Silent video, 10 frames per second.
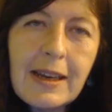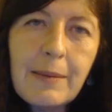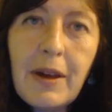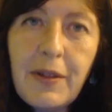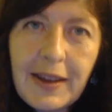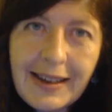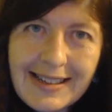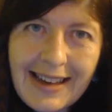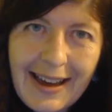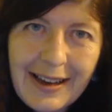Mythic
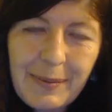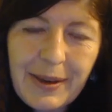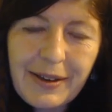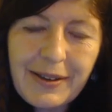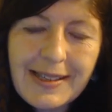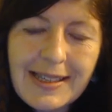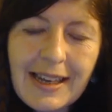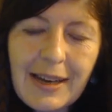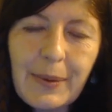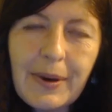deck, because they
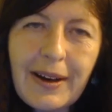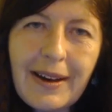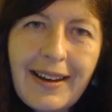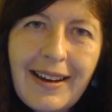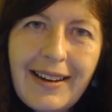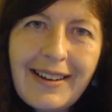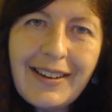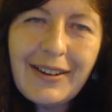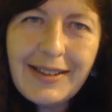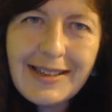were on the
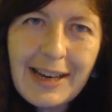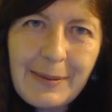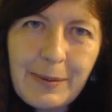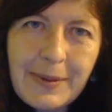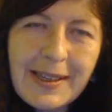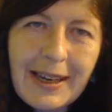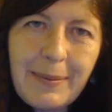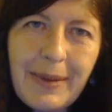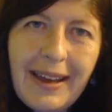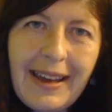table beside me
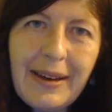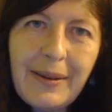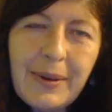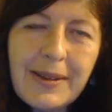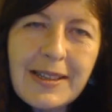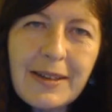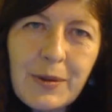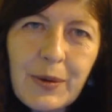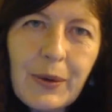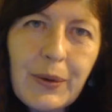here whilst I was
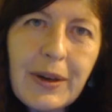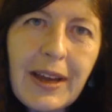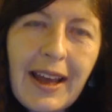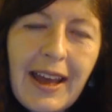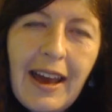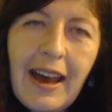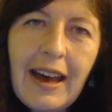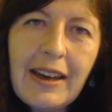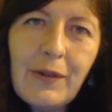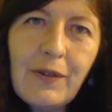recording, and it
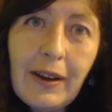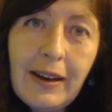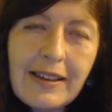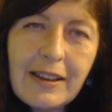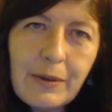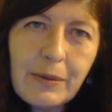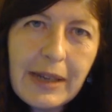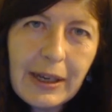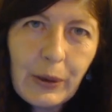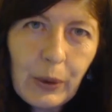felt like they were really
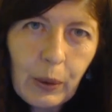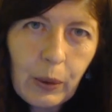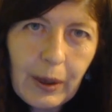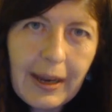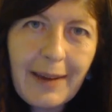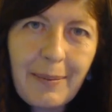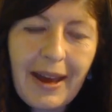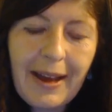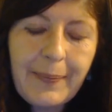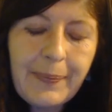calling me.
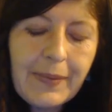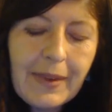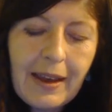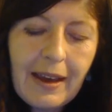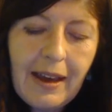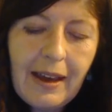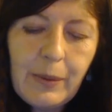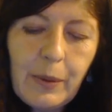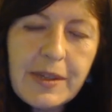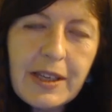What was
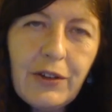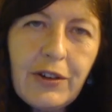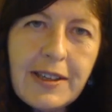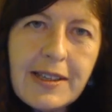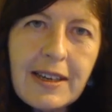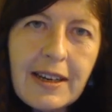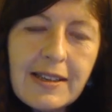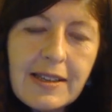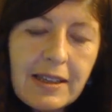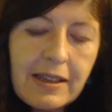interesting is that
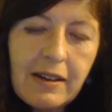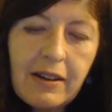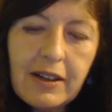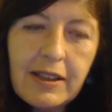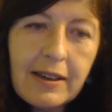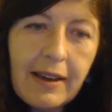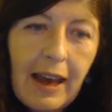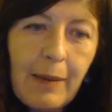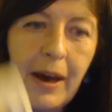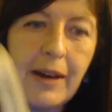the card that came
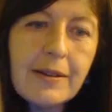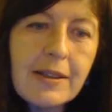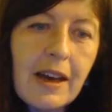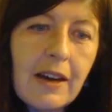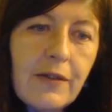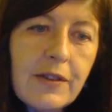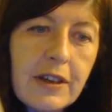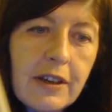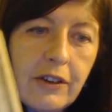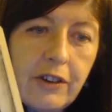out after
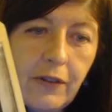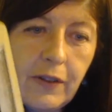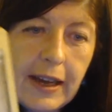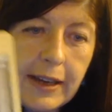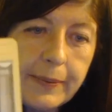shuffling